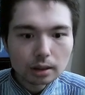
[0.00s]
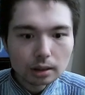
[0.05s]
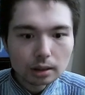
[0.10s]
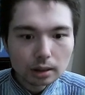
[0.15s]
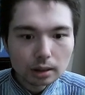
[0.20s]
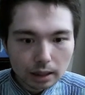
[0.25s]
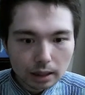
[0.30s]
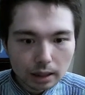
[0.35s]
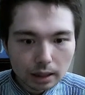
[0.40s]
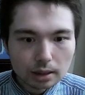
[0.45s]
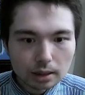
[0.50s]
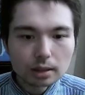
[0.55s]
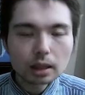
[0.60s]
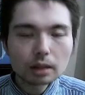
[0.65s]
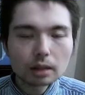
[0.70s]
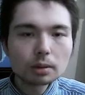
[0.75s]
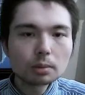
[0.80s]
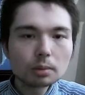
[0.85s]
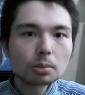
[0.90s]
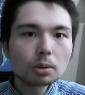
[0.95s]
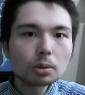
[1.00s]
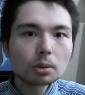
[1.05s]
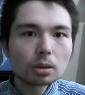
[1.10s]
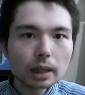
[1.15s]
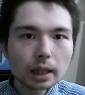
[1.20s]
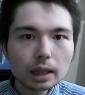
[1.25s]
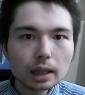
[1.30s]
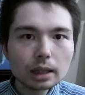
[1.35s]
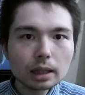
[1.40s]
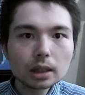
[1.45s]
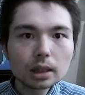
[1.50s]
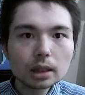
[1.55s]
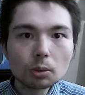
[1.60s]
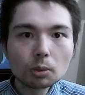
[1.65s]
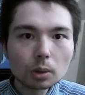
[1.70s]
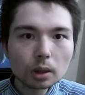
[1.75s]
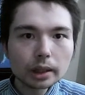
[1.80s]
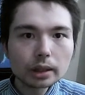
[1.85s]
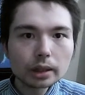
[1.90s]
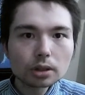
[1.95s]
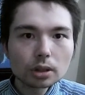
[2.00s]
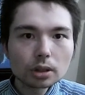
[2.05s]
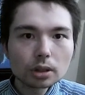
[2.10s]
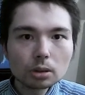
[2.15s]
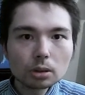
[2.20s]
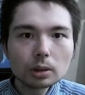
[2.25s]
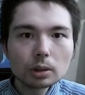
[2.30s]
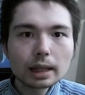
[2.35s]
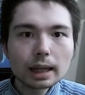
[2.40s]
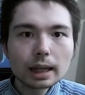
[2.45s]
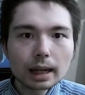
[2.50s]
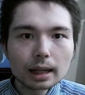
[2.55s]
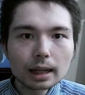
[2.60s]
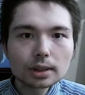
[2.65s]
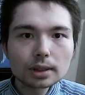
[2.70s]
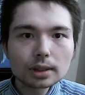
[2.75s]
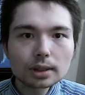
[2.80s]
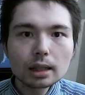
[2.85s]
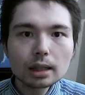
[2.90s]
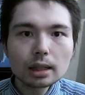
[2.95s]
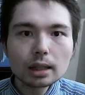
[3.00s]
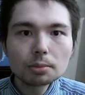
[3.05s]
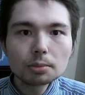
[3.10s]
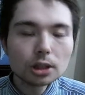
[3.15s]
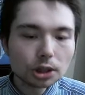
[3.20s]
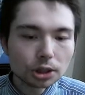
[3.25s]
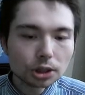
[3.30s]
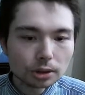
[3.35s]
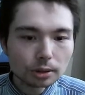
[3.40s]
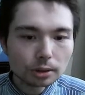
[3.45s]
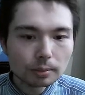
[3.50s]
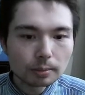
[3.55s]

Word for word: knight c7, blockading white's only asset in the position.